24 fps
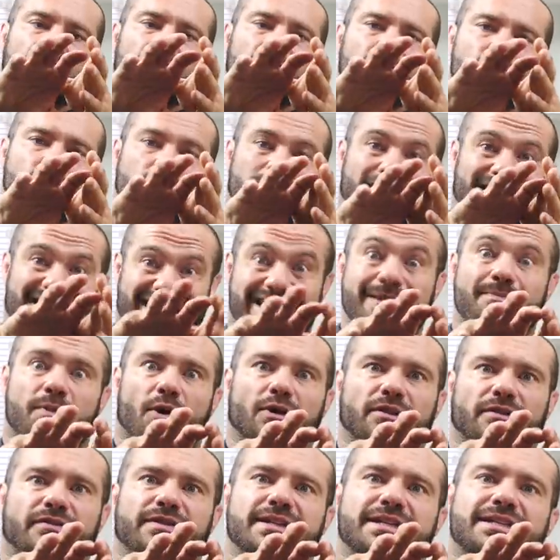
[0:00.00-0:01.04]
You can keep
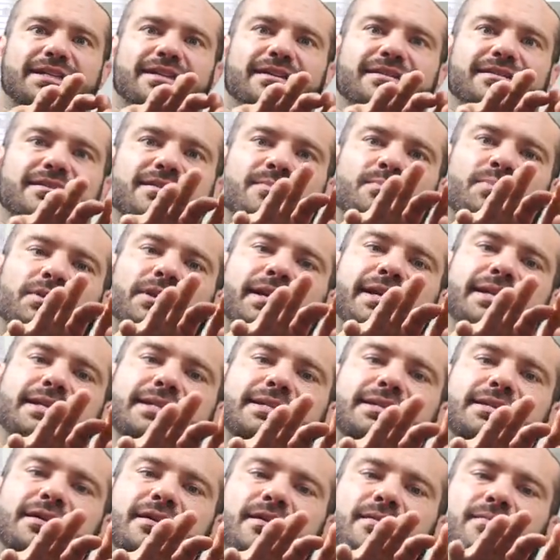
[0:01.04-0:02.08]
all of these things in
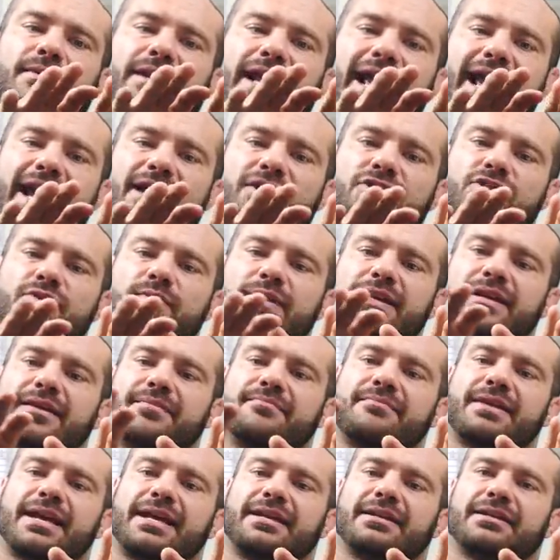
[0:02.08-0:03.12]
place, but as you eat at
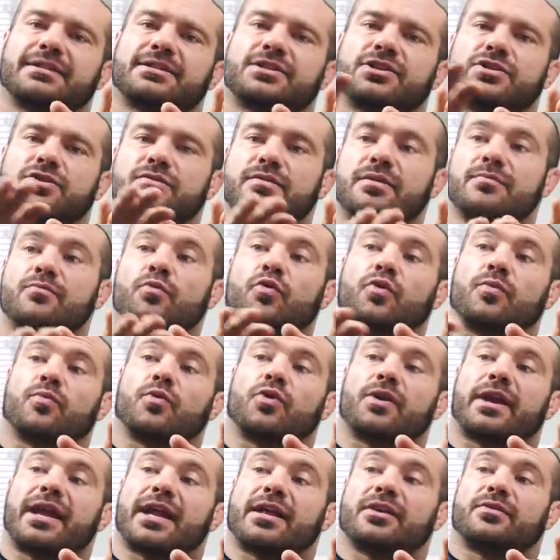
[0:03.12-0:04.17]
maintenance and you eat more and
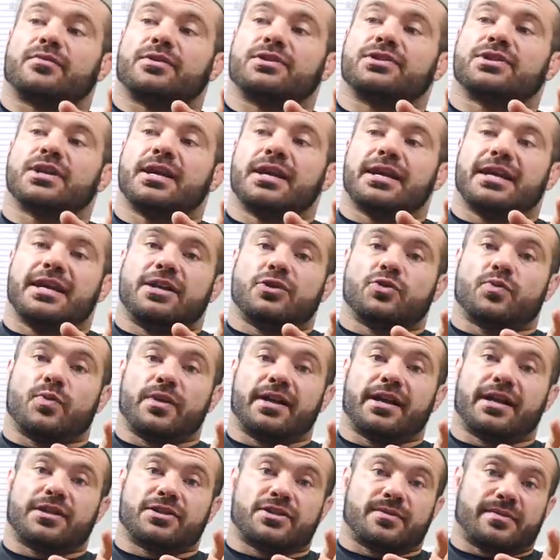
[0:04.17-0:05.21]
more calories each
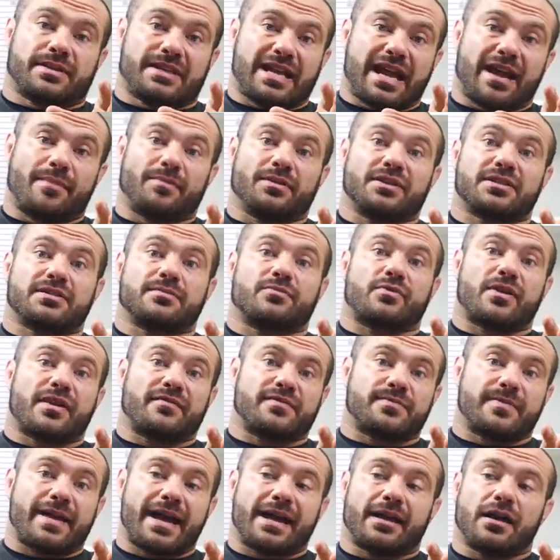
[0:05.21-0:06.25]
week as your metabolism
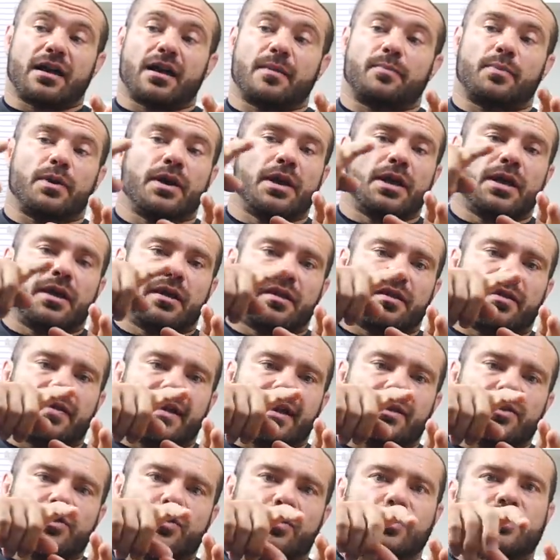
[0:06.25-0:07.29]
revs back up,
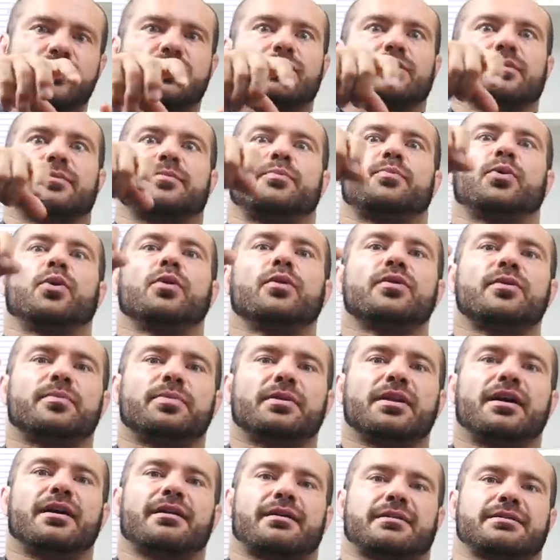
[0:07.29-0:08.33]
then you can slowly pull the
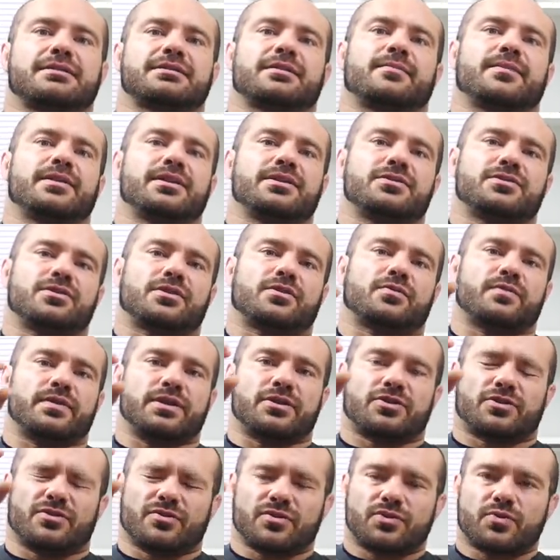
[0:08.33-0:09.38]
plug on some of these. You can
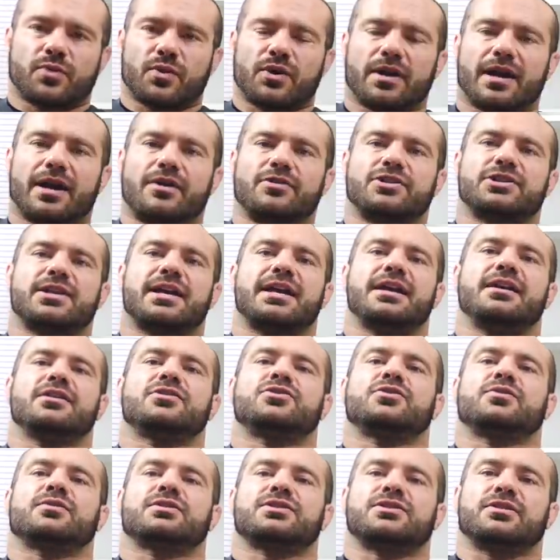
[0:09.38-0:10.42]
reintroduce workout
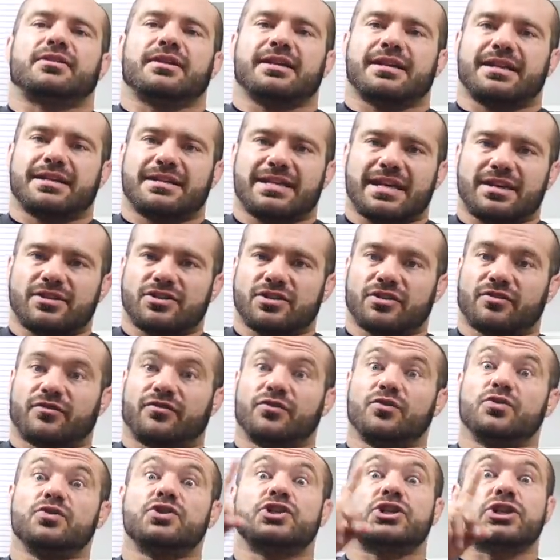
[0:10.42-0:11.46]
shakes, you can start eating tastier
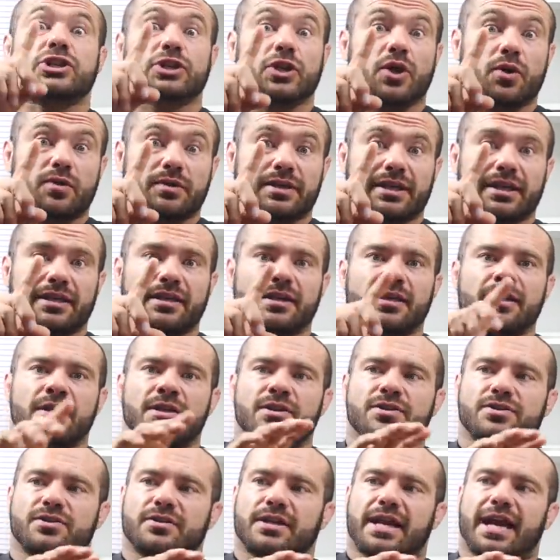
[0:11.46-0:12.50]
foods slowly
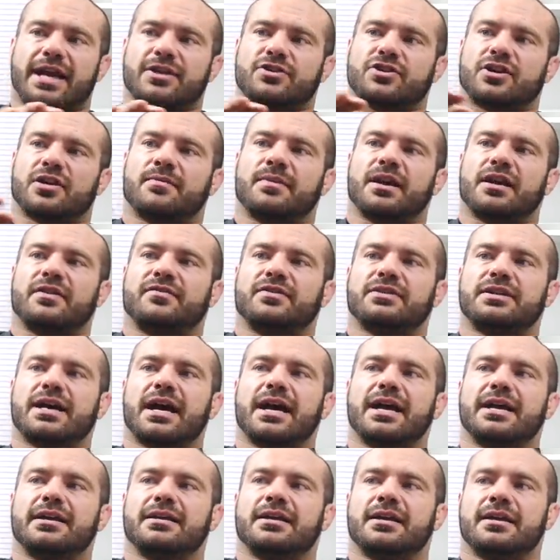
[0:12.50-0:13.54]
so that as you come out of your
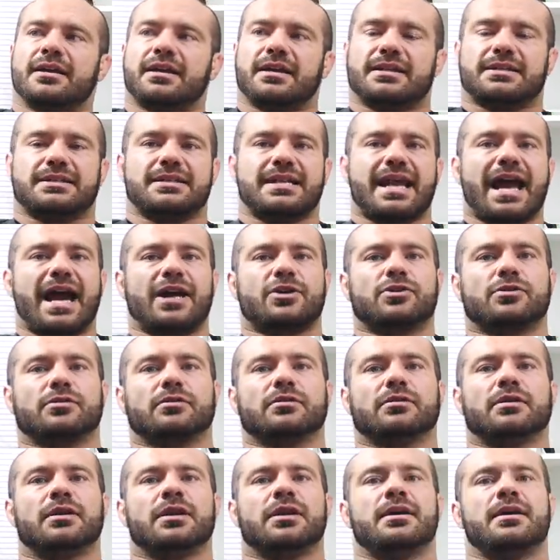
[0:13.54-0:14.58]
diet, it's
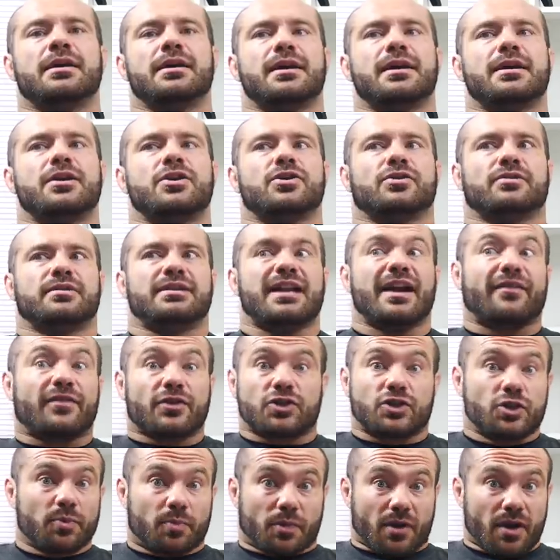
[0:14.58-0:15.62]
natural, you're never
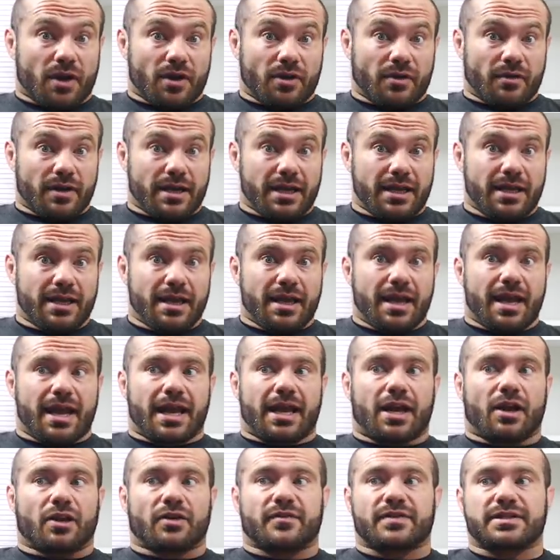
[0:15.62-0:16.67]
super hungry,
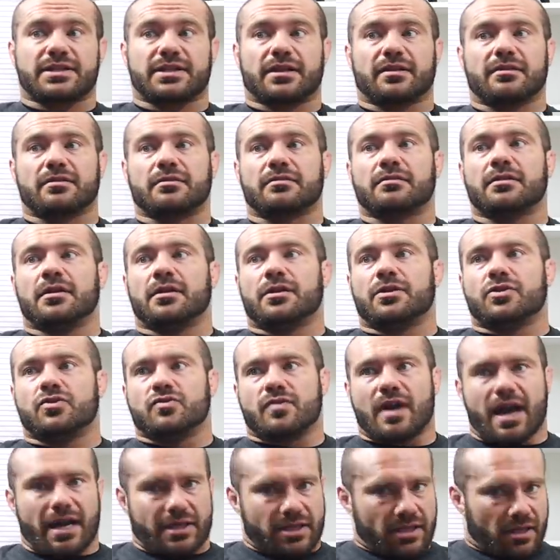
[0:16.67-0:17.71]
and all of a sudden you
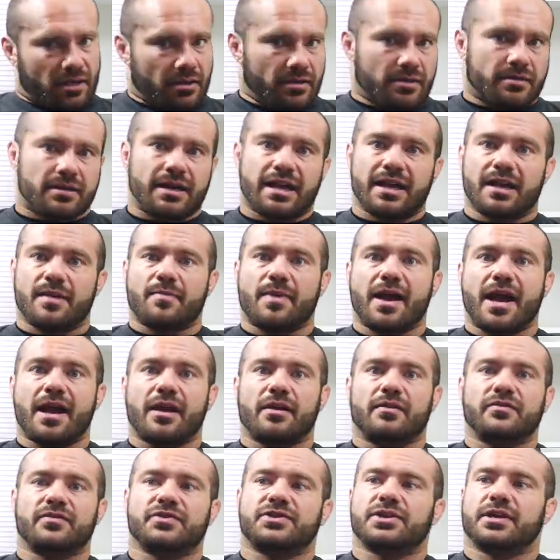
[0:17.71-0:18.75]
got to one hundred eighty
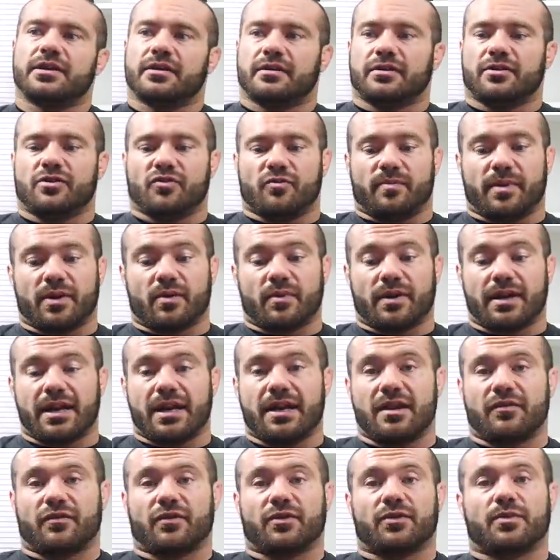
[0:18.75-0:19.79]
pounds, you've been one
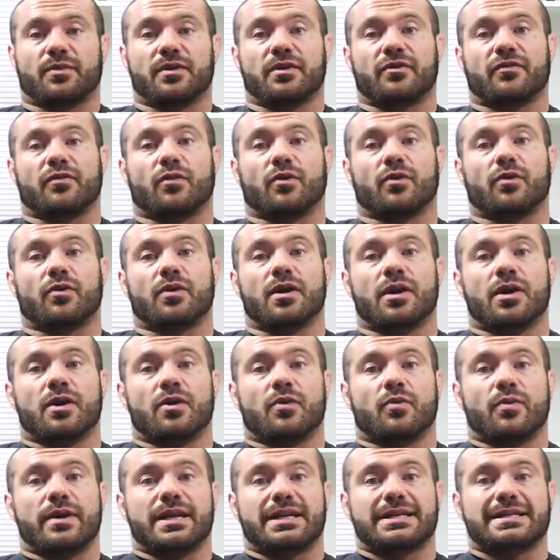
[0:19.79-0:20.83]
eighty for three or four
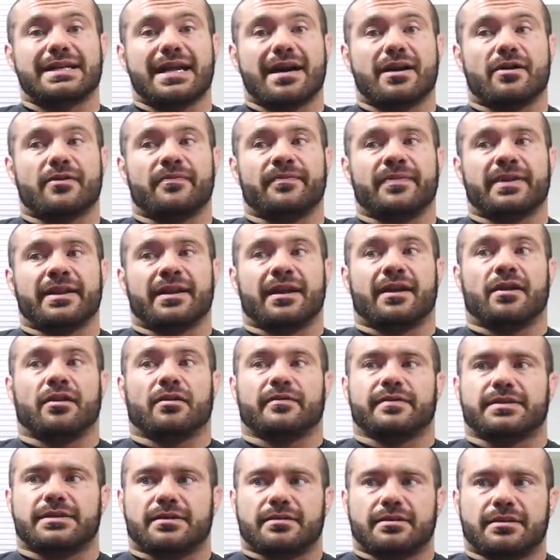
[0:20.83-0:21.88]
weeks now, and all
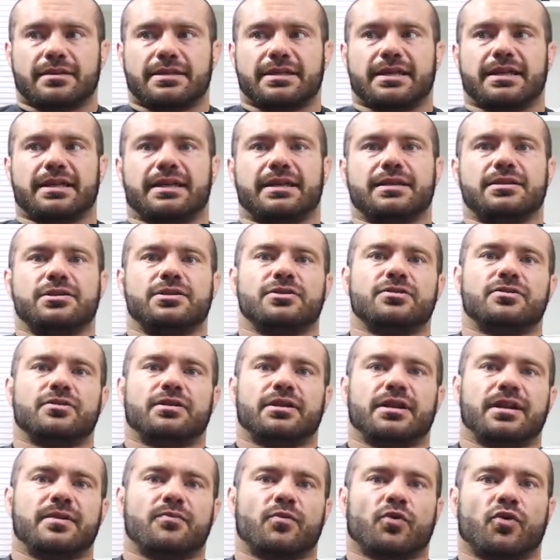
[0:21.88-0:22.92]
of a sudden it's getting easier, you
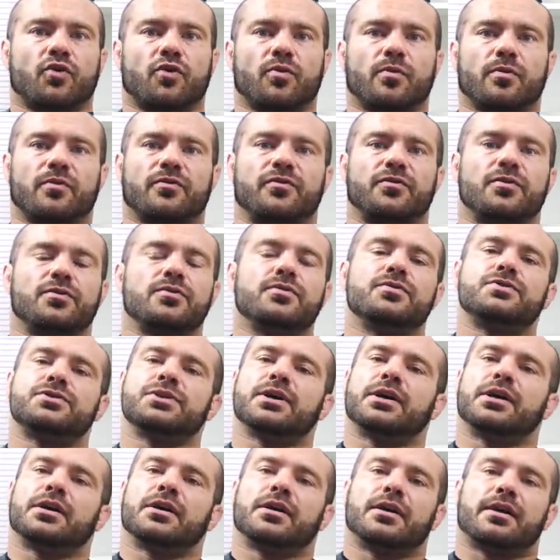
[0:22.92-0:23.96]
can eat more normal foods,
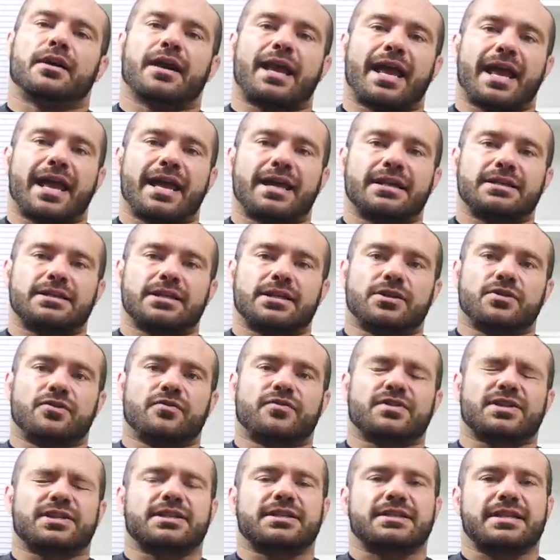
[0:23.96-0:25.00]
and
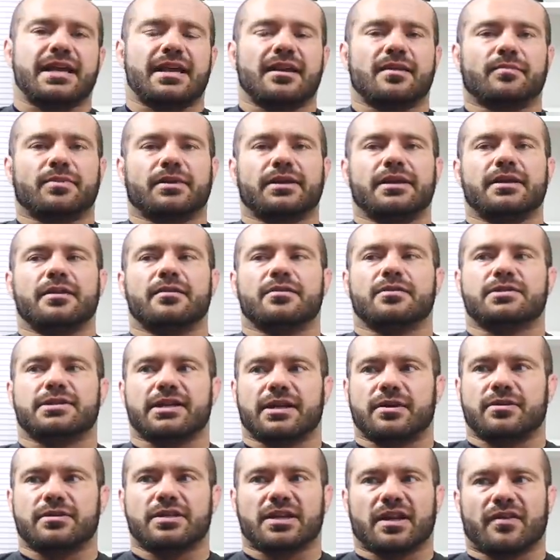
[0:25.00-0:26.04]
you've sustainably
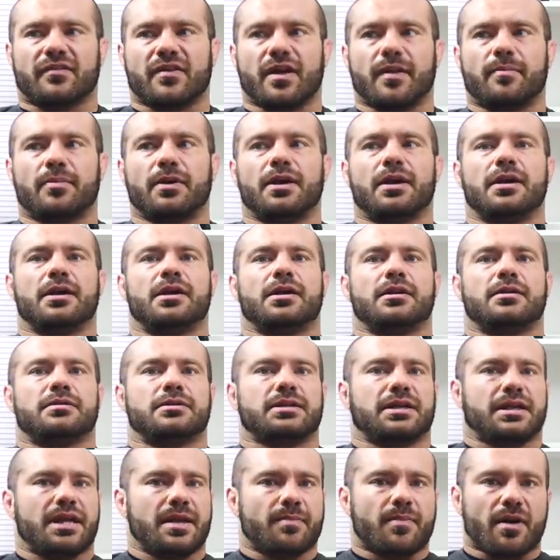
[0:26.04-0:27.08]
set yourself up
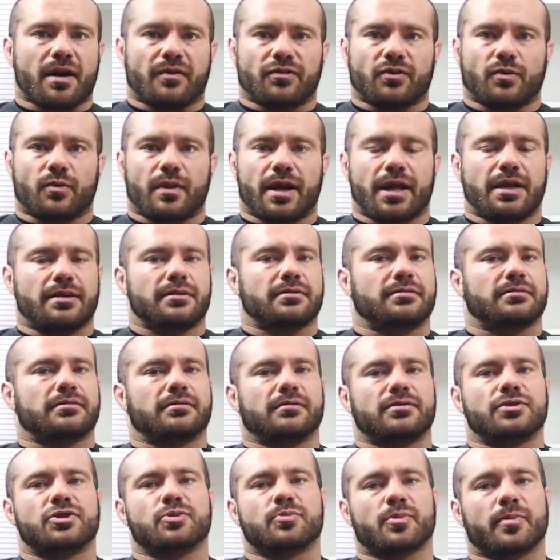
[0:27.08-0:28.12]
to keep off the weight.
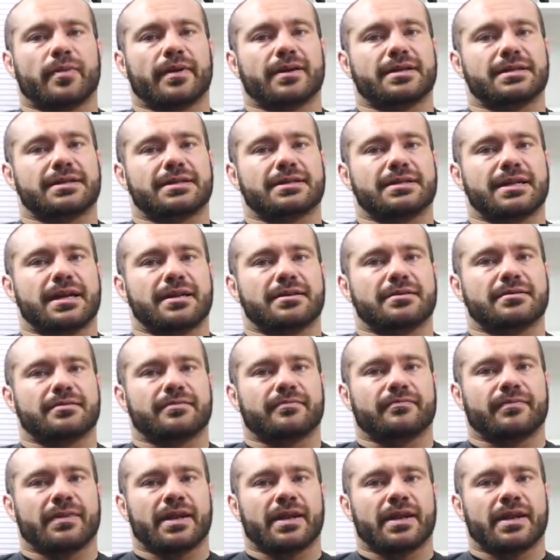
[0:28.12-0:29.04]
Super big success.